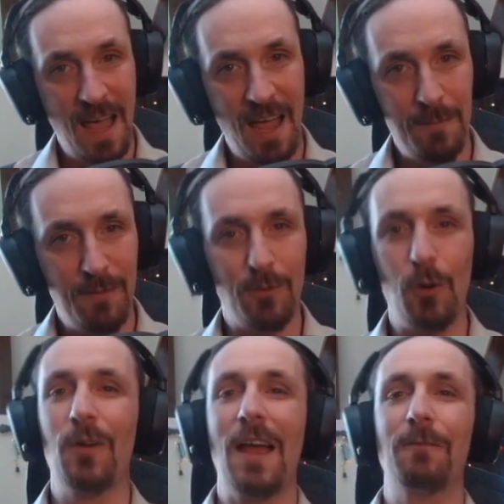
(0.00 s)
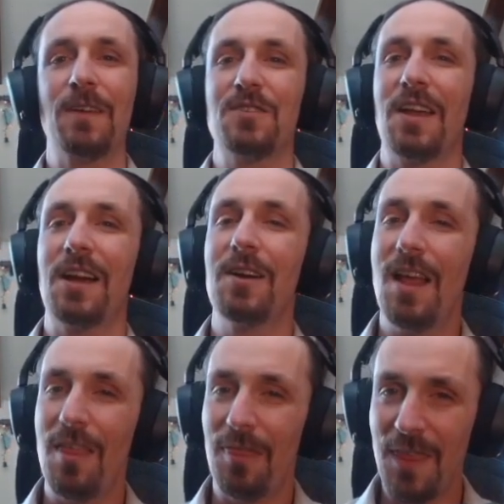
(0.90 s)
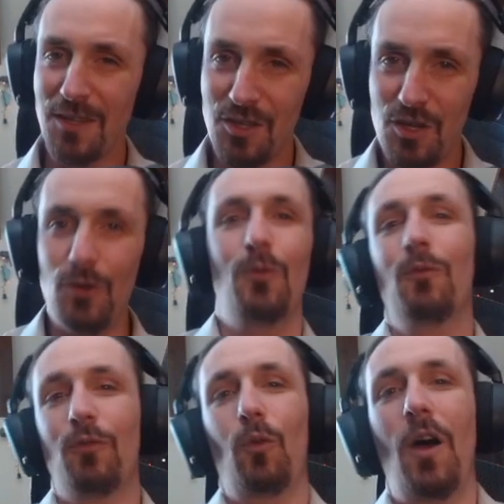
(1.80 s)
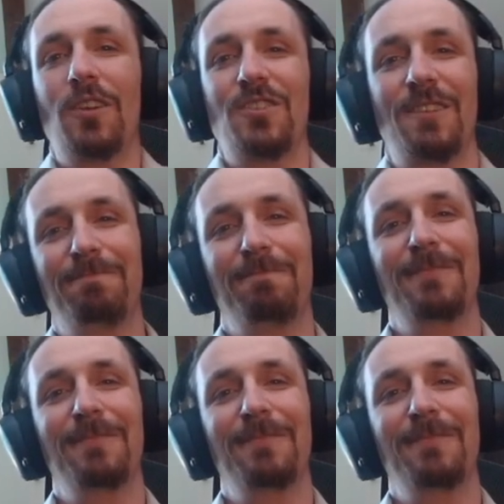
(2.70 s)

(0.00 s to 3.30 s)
I've been Vrograg Fishlayer. Thank you for watching.